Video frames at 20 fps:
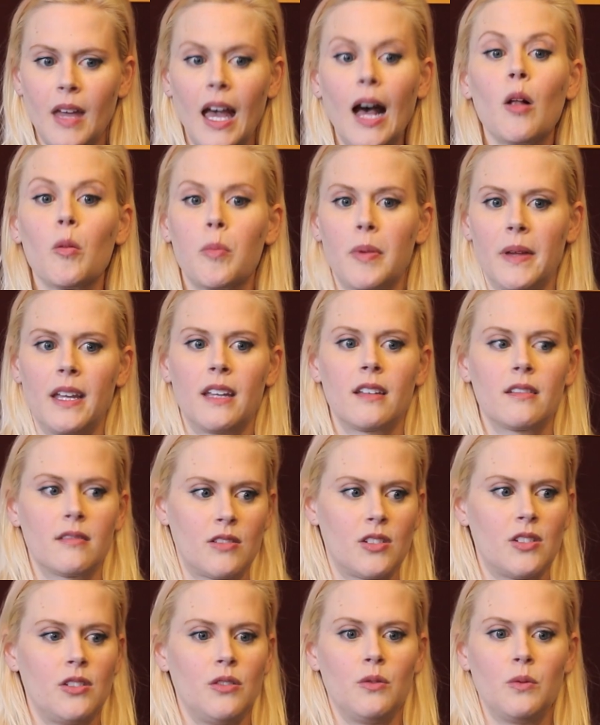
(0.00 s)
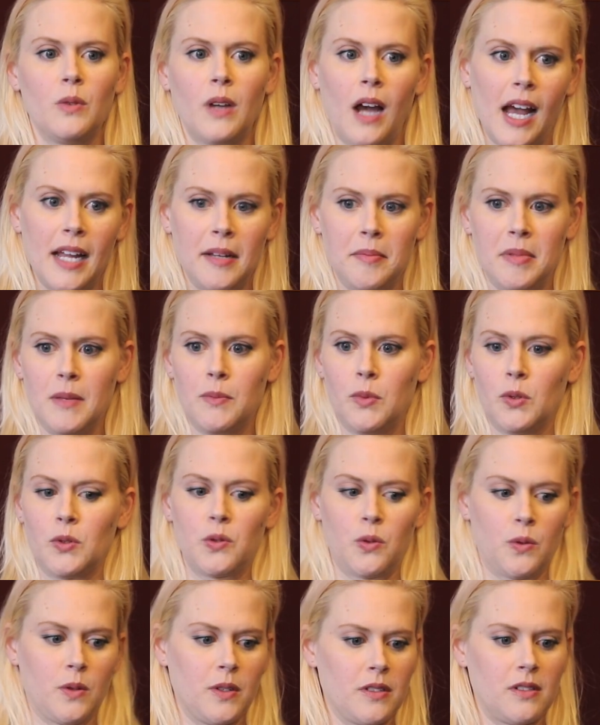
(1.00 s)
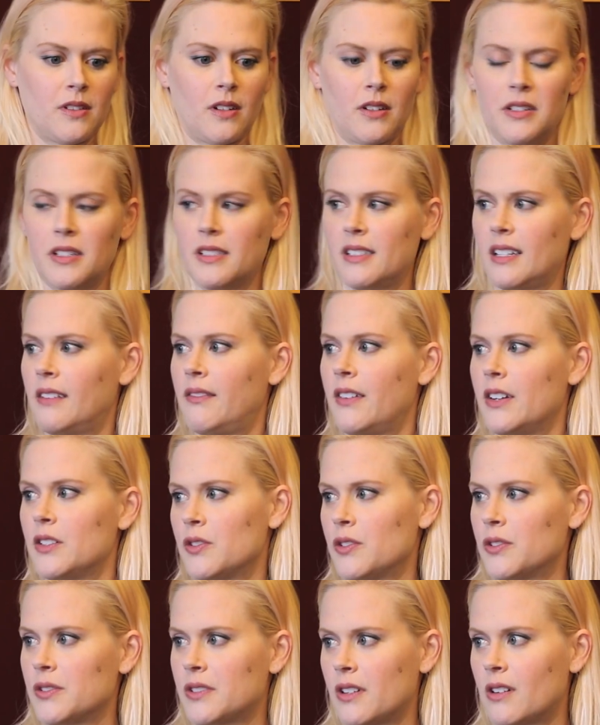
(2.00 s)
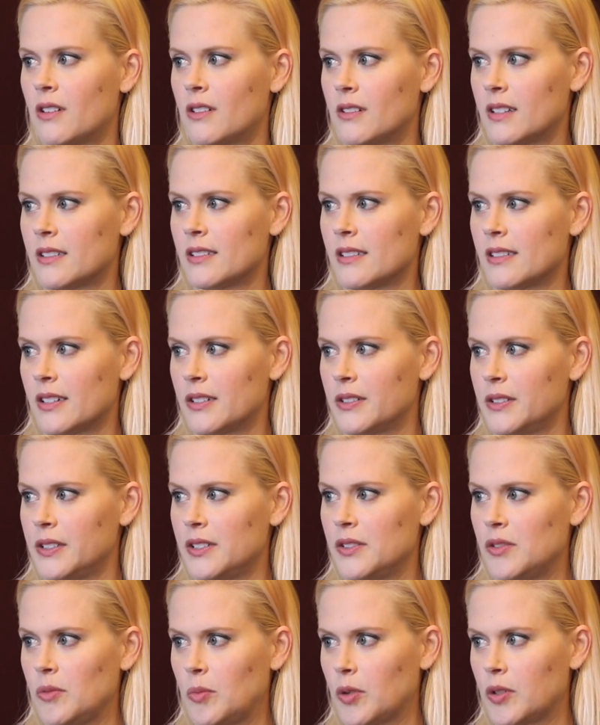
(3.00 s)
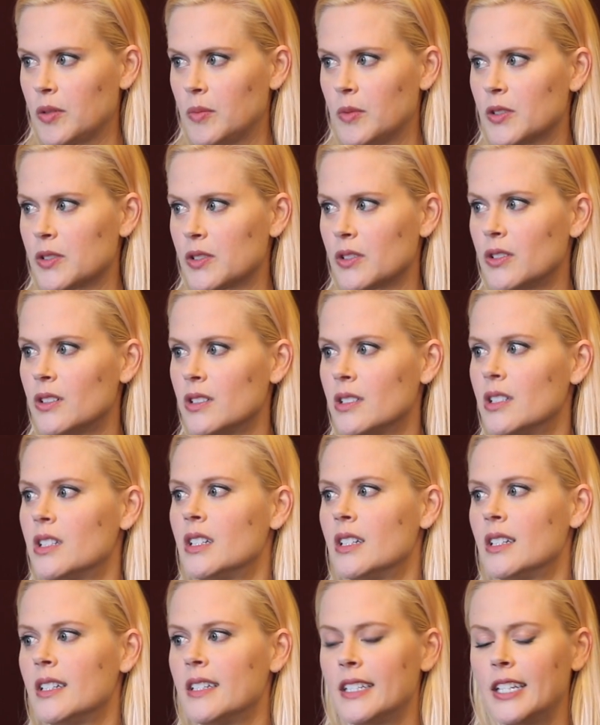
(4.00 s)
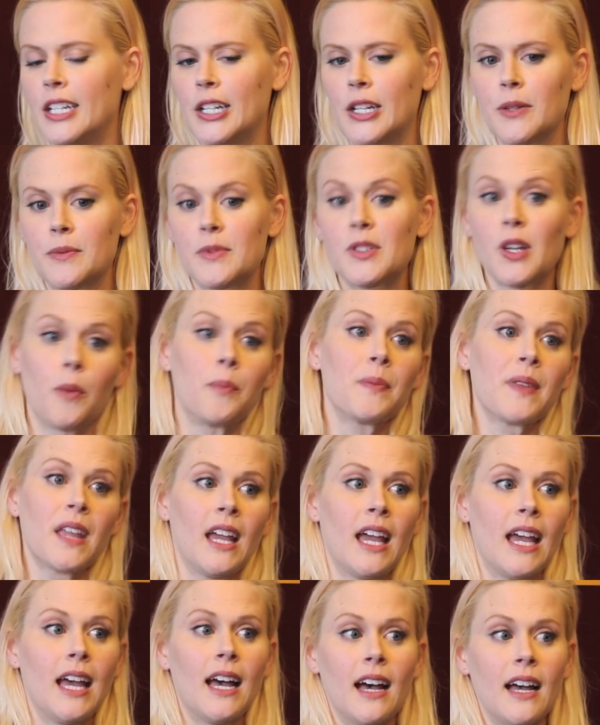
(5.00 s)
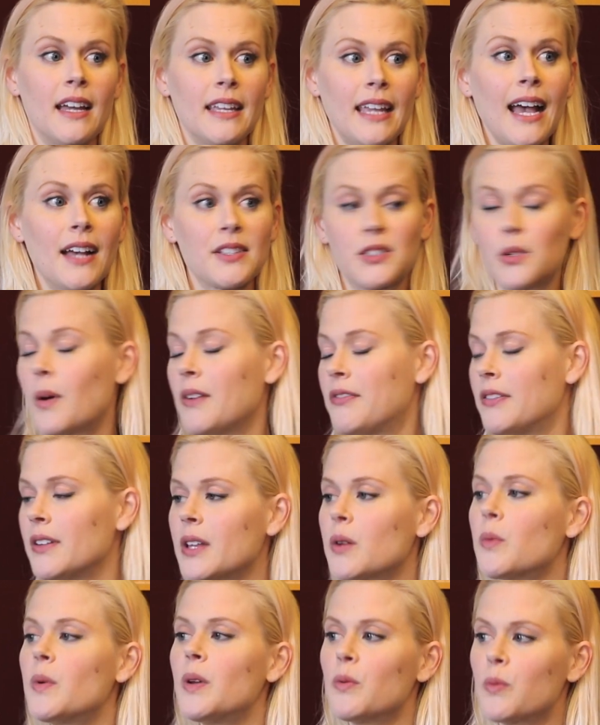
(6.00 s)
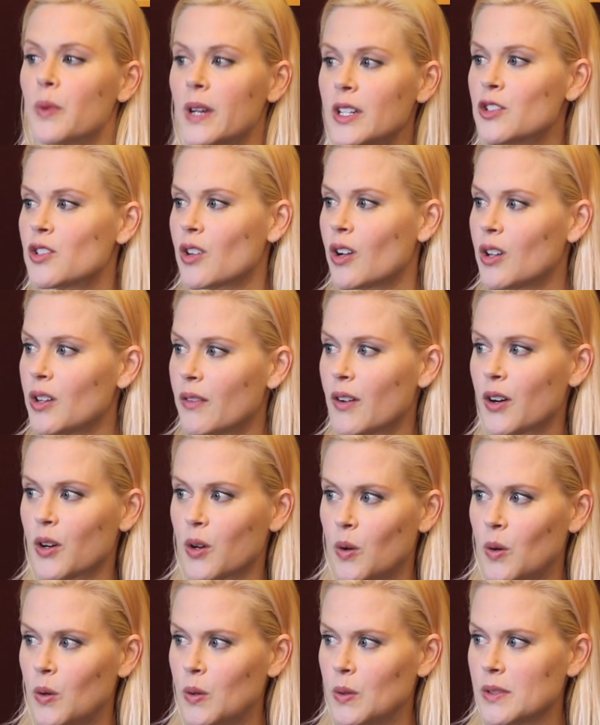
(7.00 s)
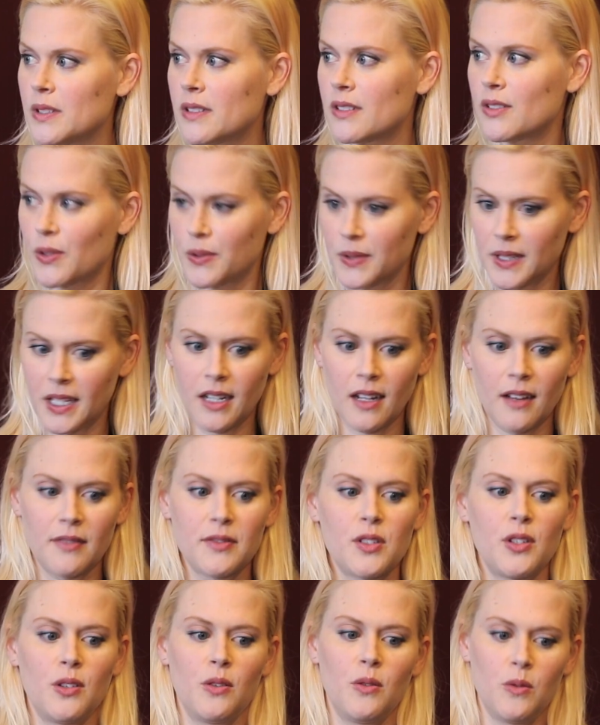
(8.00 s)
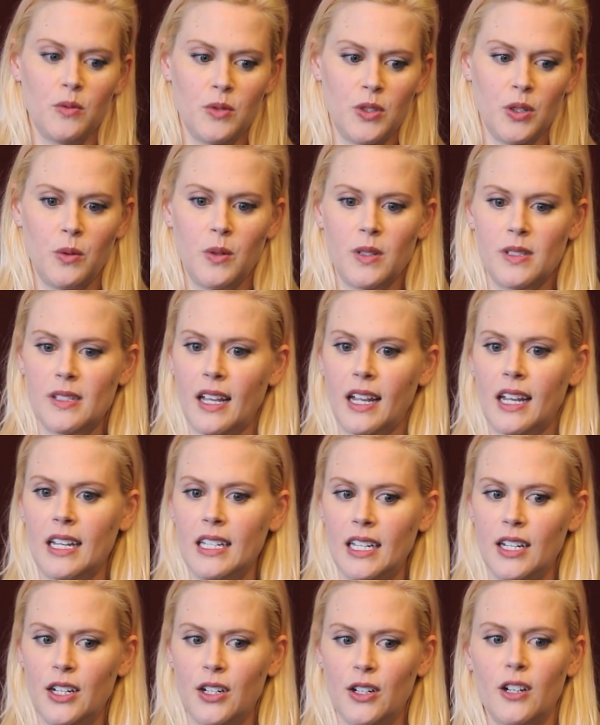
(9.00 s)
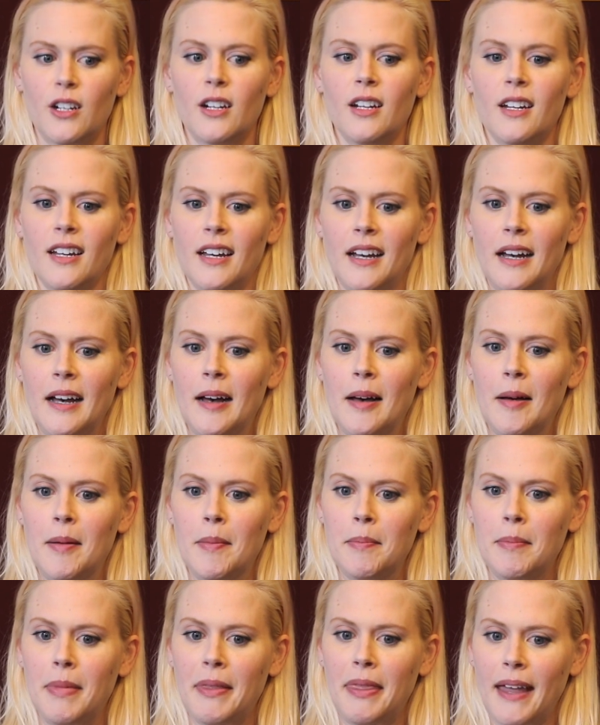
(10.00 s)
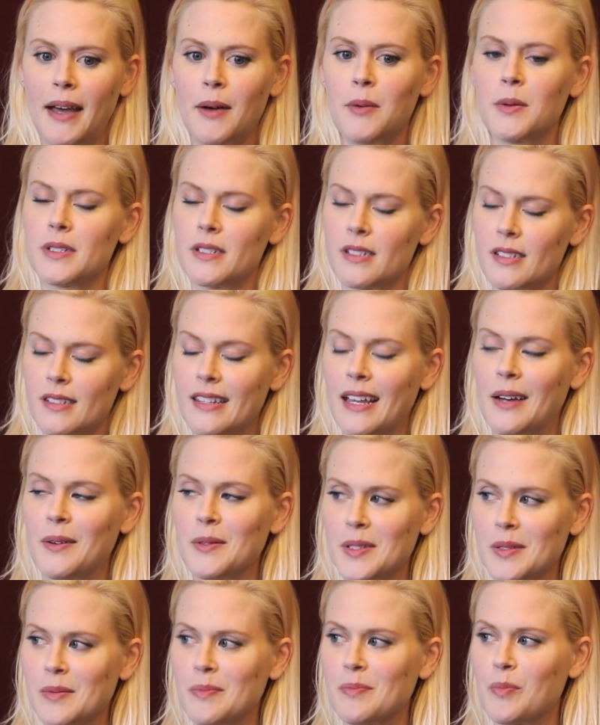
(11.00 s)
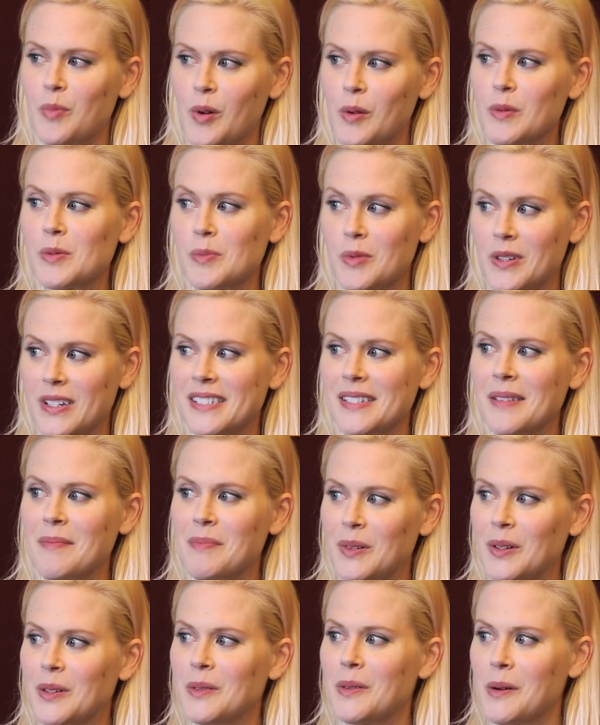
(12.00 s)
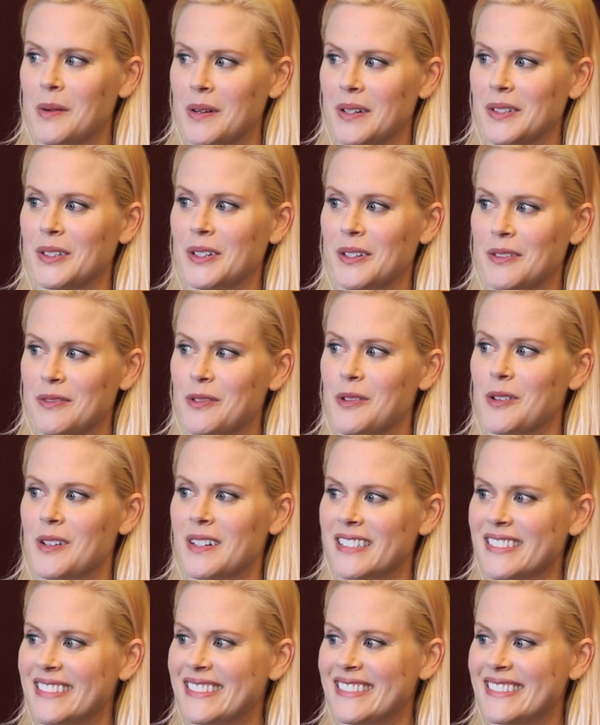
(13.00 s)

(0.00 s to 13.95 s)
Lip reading: helping to guide people towards artistic ventures that aren't necessarily super commercial. You know. So, yeah, so I feel like we reached all of our goals, certainly enough to do a second year. But that was it was pretty simple what we were looking for.